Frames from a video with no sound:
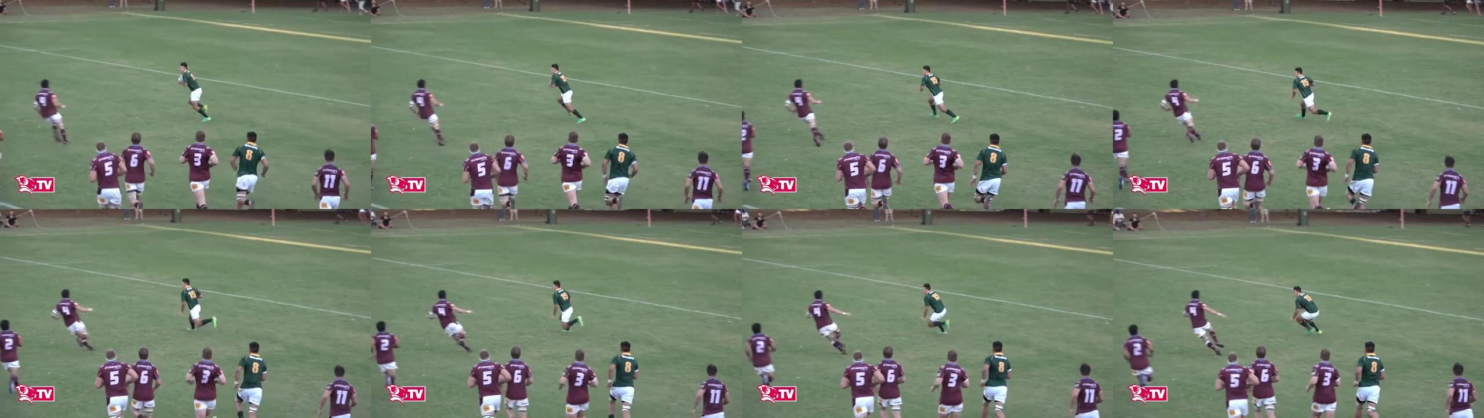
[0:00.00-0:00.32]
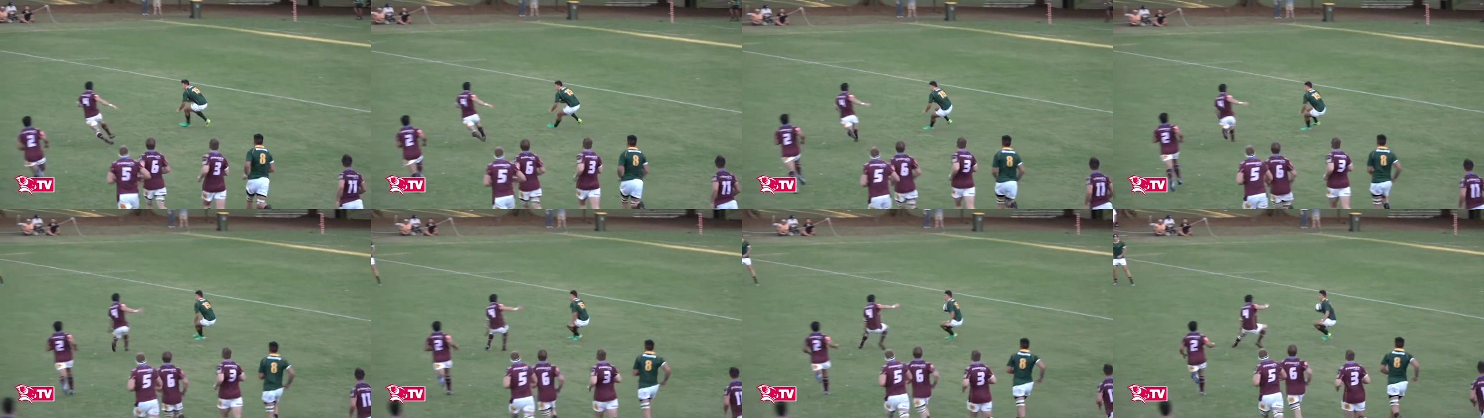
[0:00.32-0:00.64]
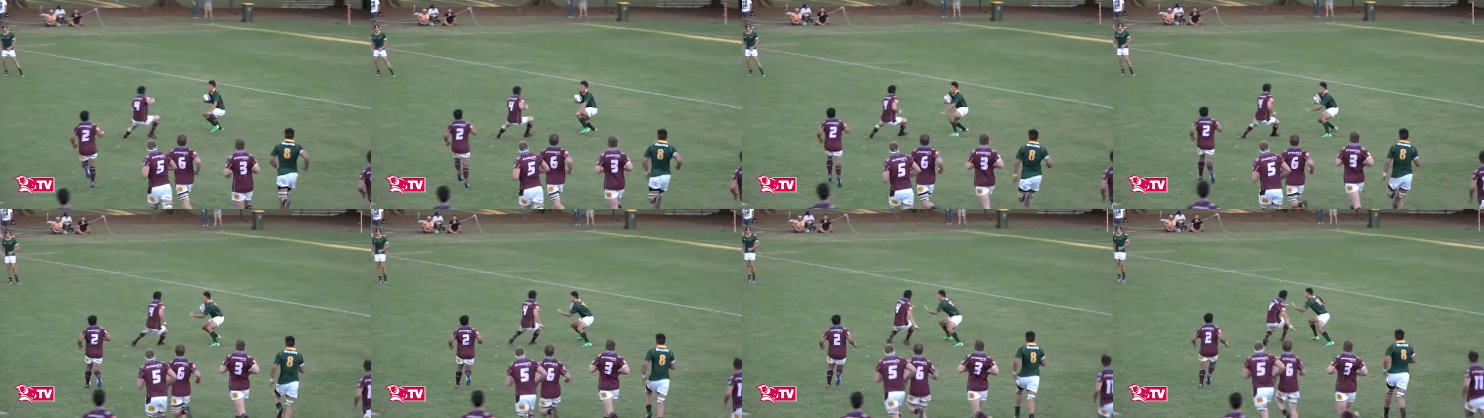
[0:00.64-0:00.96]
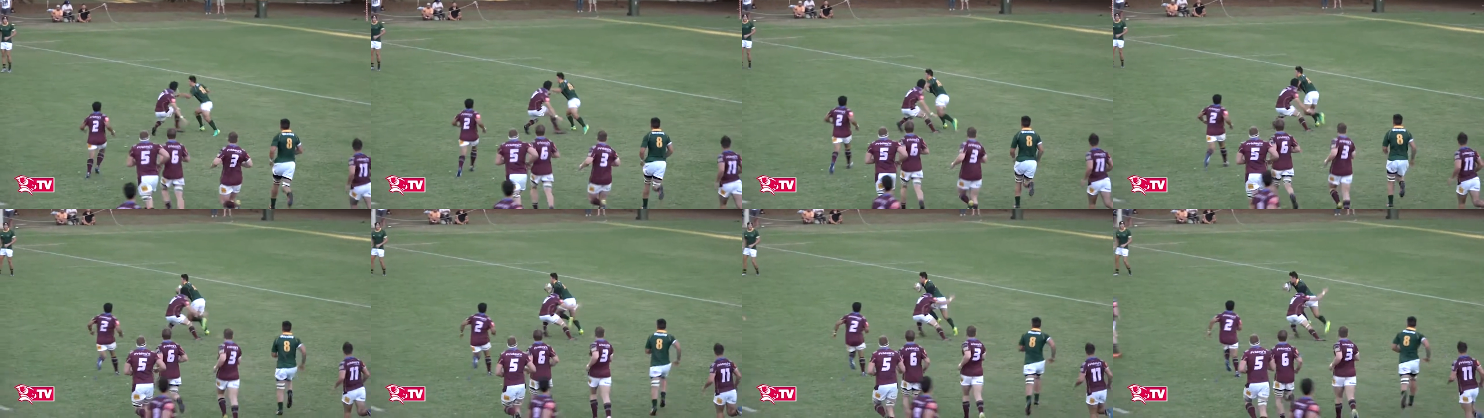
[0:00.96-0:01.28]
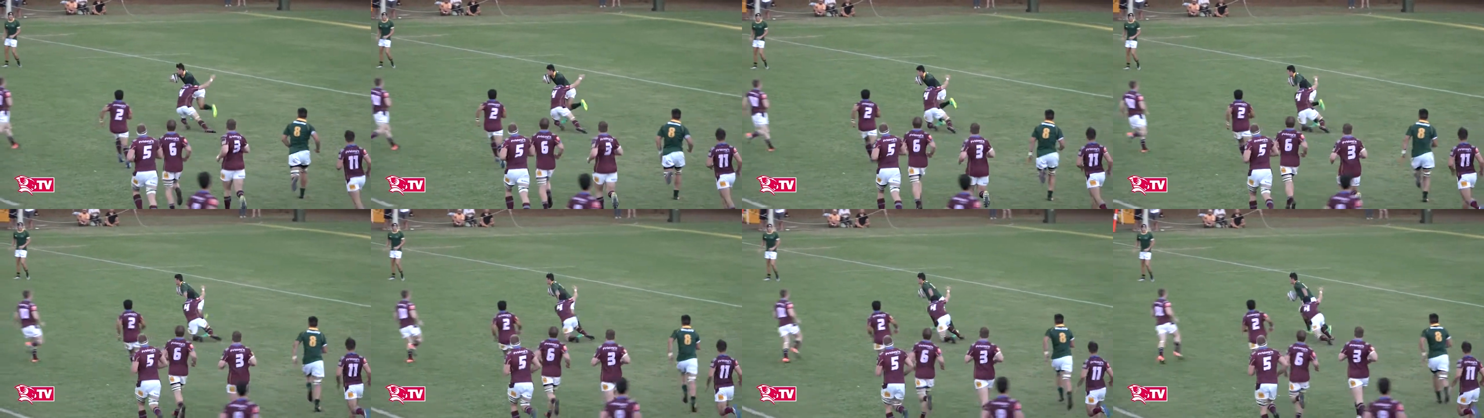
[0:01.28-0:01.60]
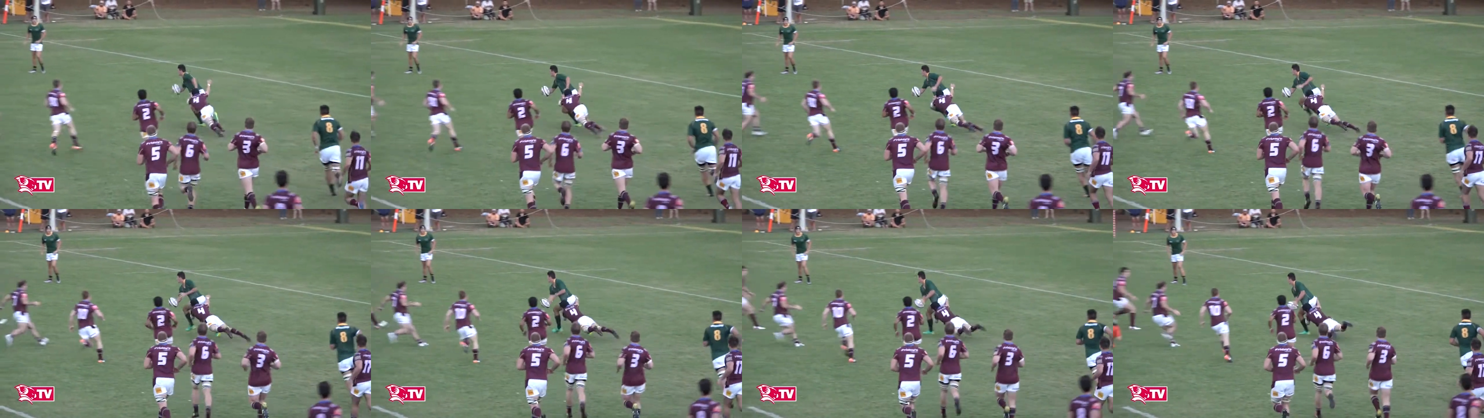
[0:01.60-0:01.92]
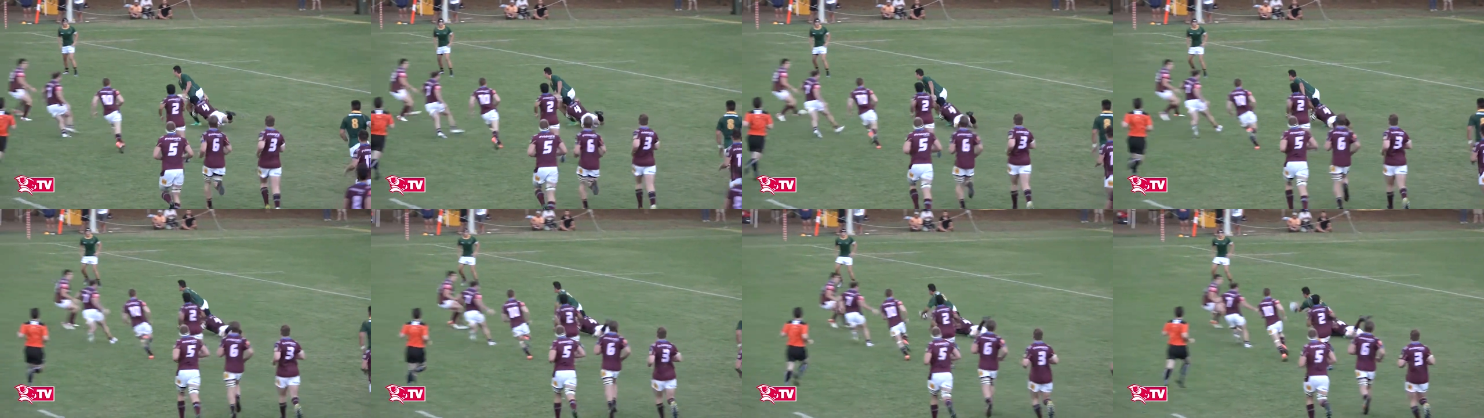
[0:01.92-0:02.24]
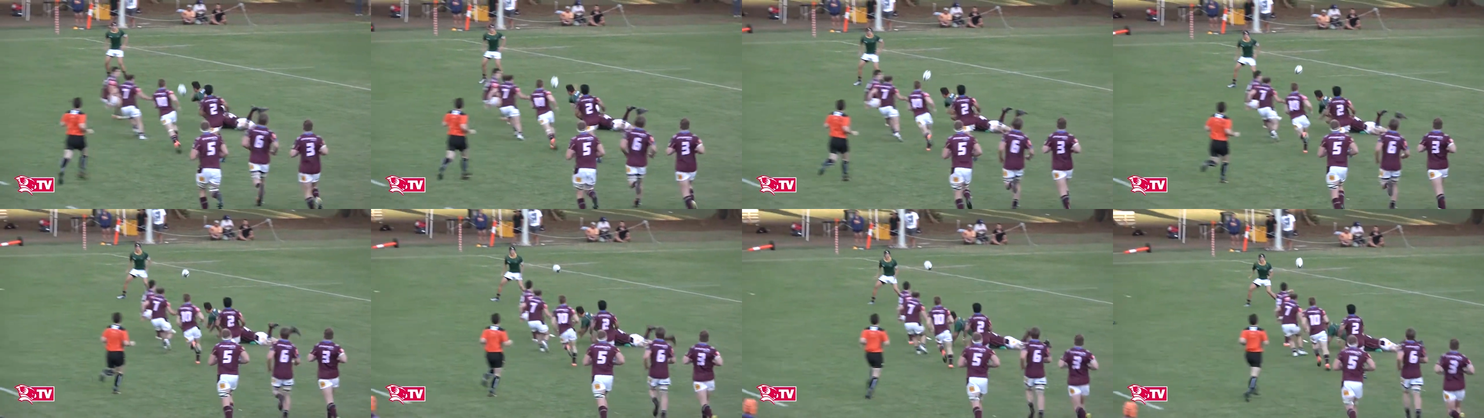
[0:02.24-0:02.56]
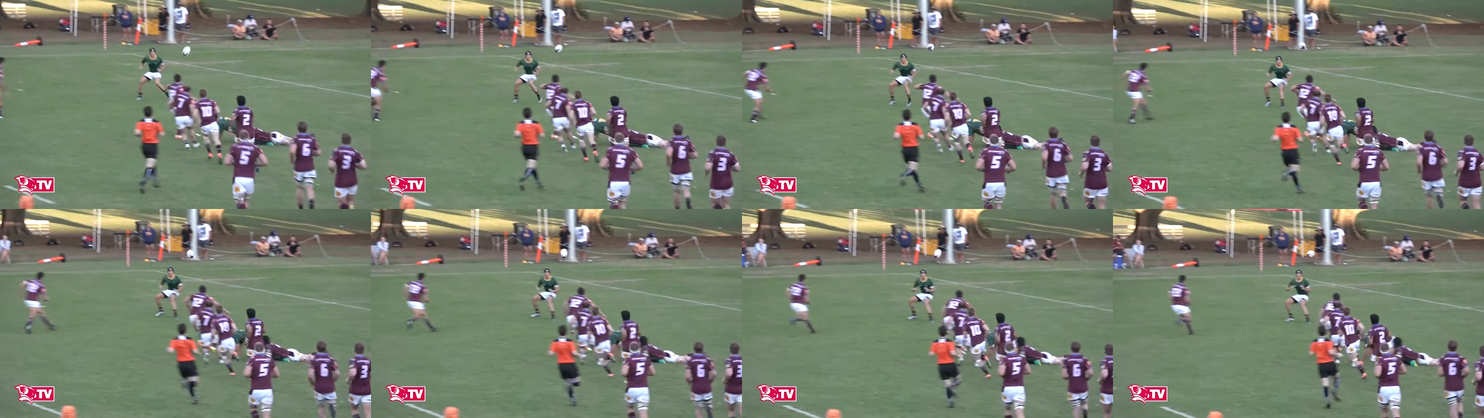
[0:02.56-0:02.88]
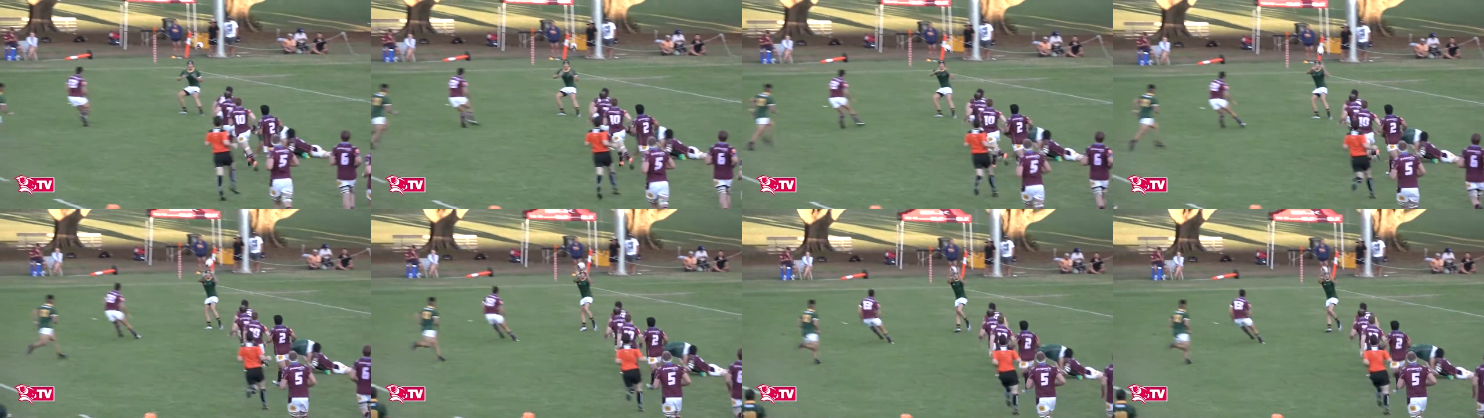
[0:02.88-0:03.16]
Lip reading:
[unreadable: no face in view]